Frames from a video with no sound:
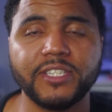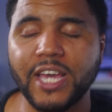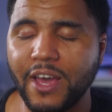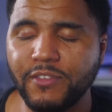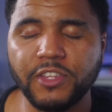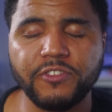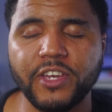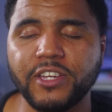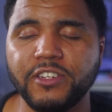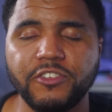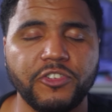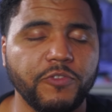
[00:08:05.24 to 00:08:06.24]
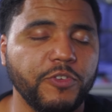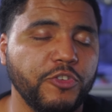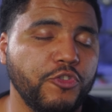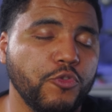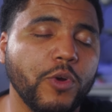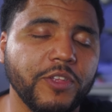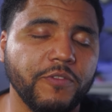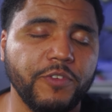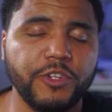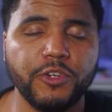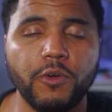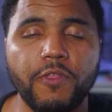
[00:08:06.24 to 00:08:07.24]
Kevin the Tech Ninja, if you enjoy the
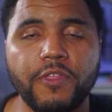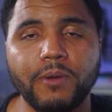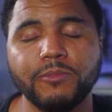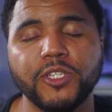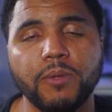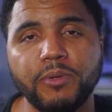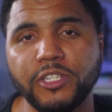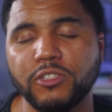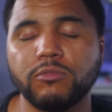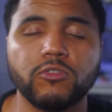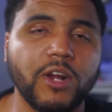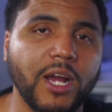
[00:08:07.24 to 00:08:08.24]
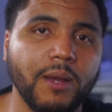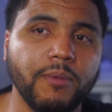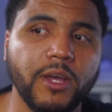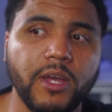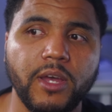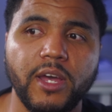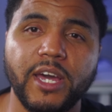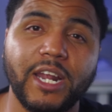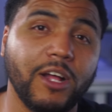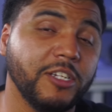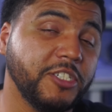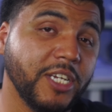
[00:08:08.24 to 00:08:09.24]
video, thumbs up, hit subscribe, and
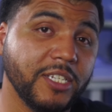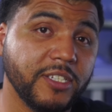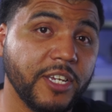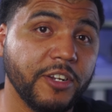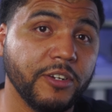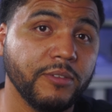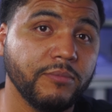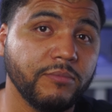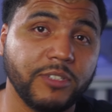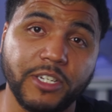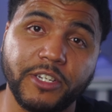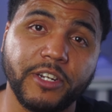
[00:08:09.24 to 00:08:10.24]
I'll catch you guys later. Take